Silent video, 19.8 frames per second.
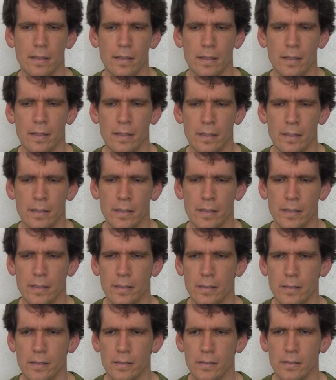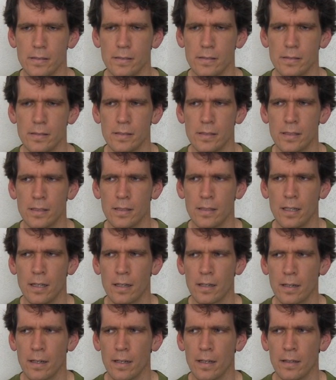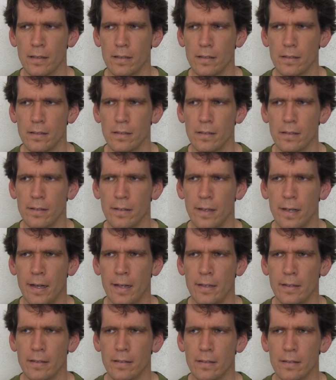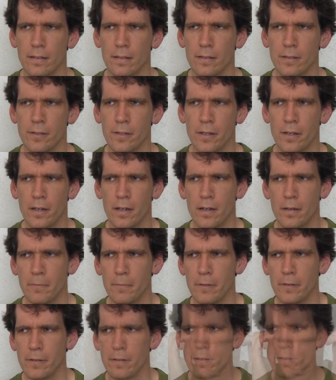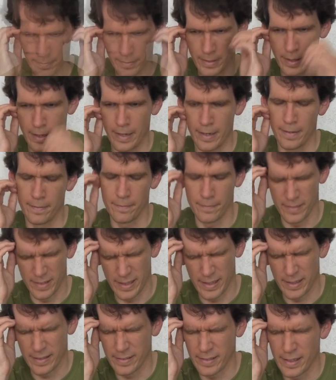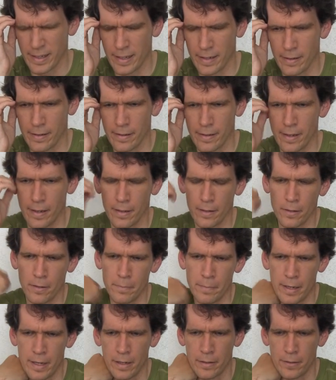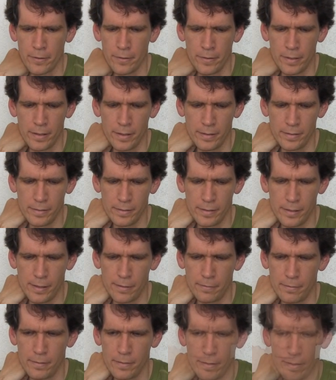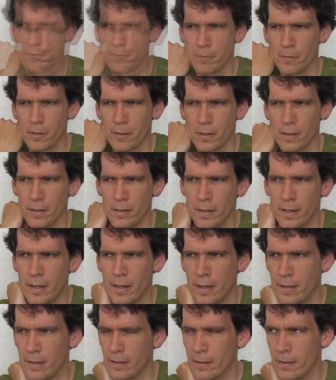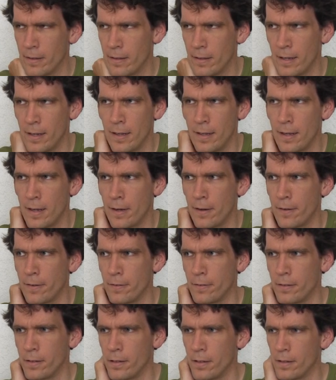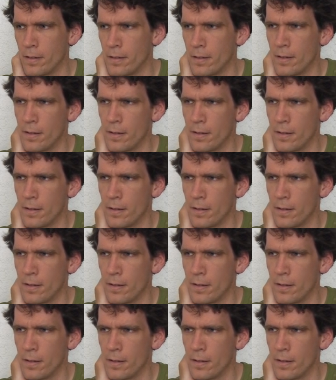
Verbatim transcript: be stuck at that job. Yeah, yeah, can't can't go back to it. Uh, working nine, ten hours